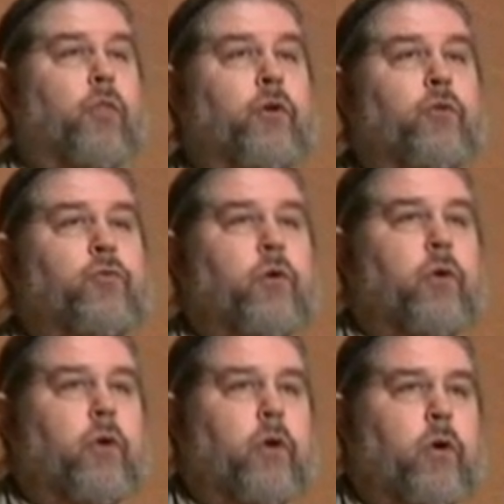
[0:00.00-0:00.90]
authors
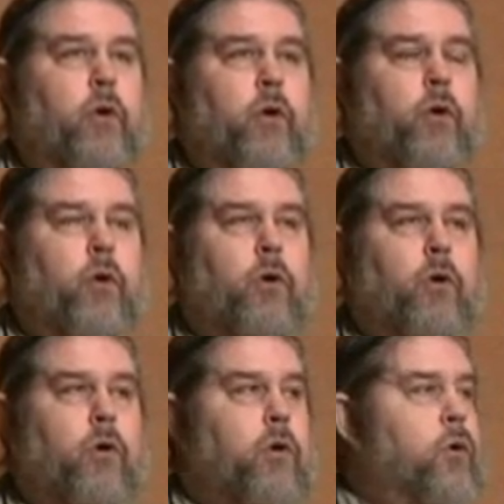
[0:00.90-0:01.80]

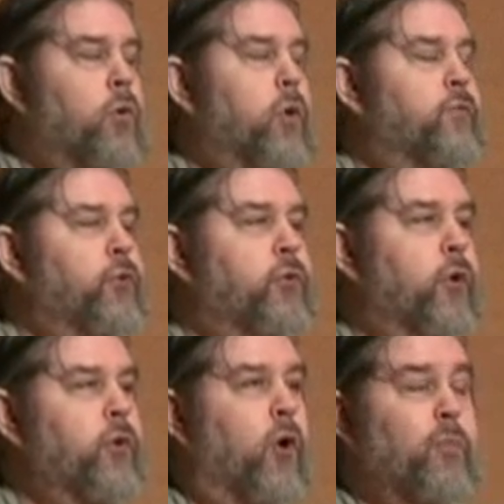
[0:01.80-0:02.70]
who, if you
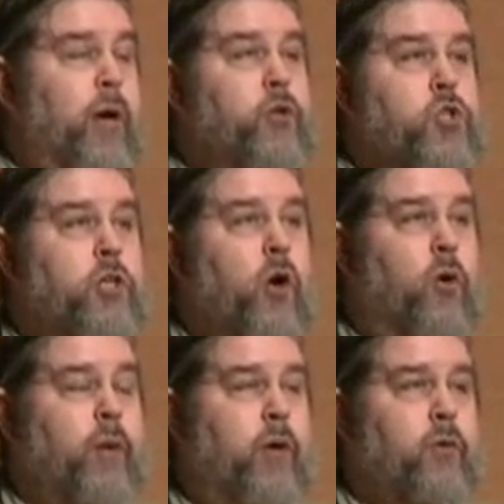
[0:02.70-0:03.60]
don't know about, you should
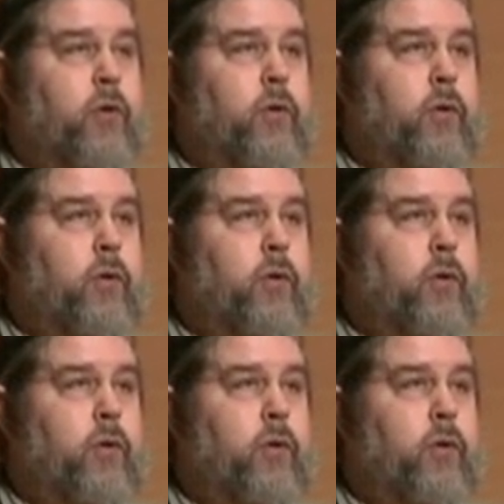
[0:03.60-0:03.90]
know about.